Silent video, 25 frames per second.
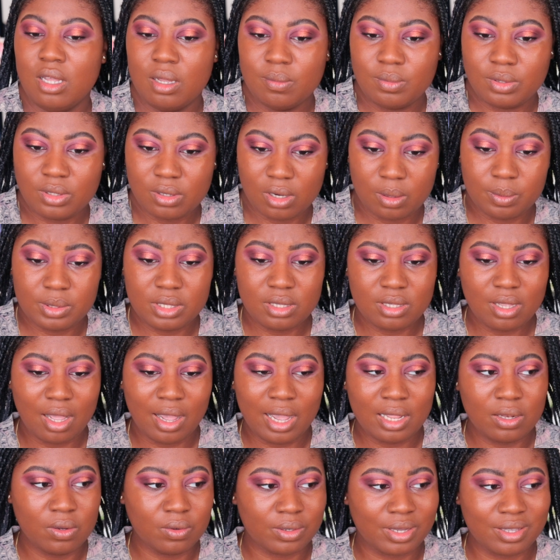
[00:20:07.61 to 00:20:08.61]
Sorry, but this
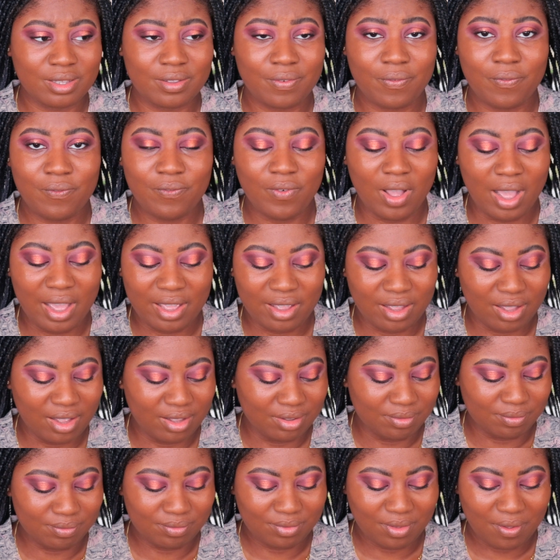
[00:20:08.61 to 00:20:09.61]
eye look is fire.
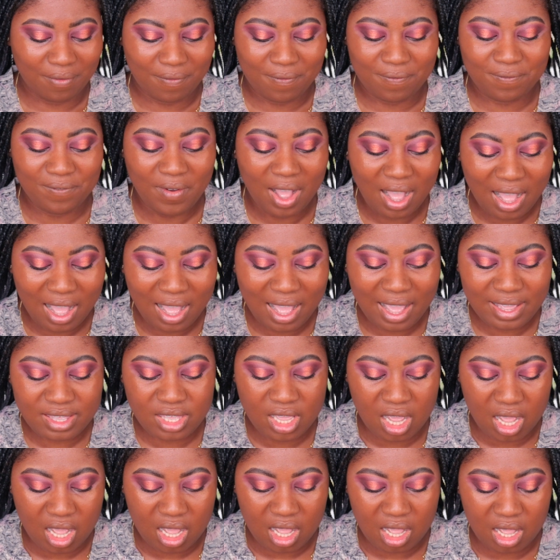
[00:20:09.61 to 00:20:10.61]

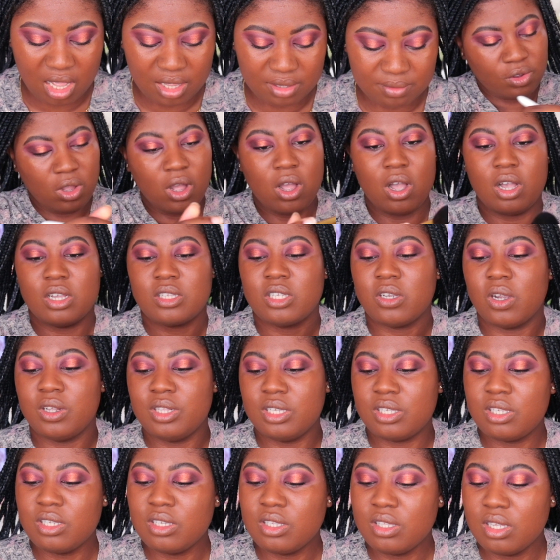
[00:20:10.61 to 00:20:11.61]
Fire. Oh, sorry,
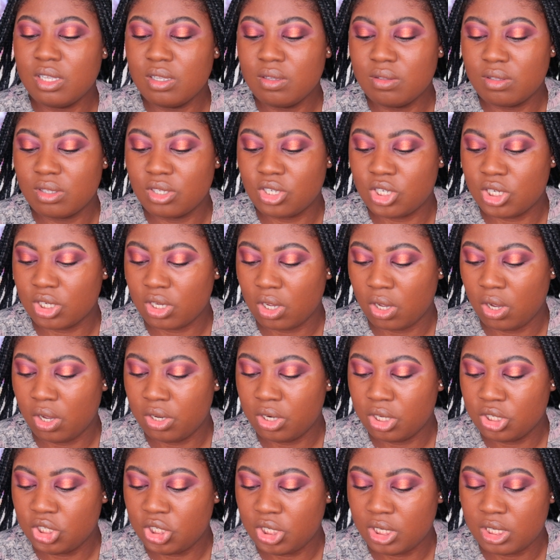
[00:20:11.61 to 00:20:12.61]
this is the
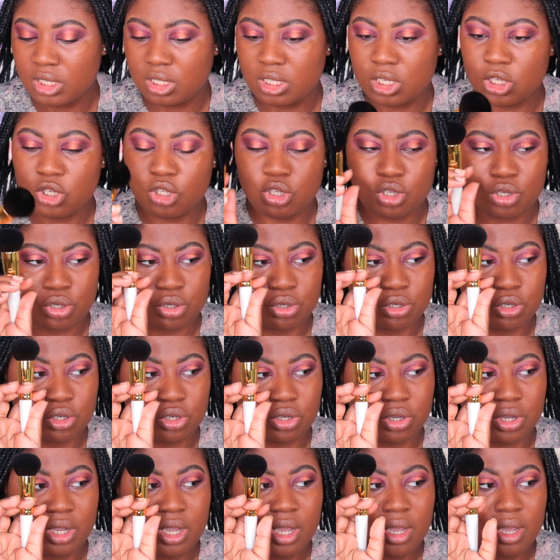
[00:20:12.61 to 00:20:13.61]
Chikuhodo
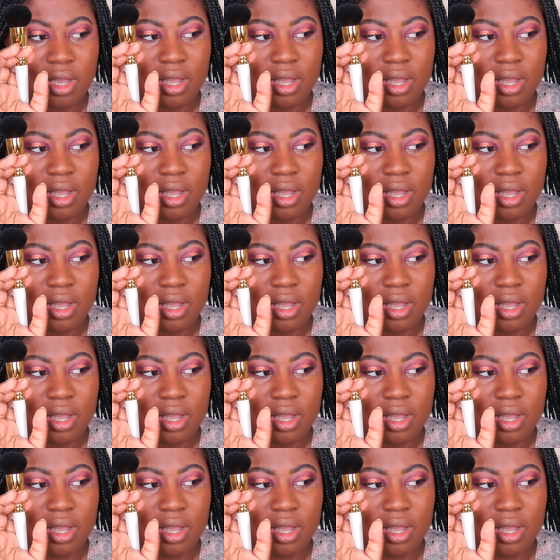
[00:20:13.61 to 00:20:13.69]
GSN2.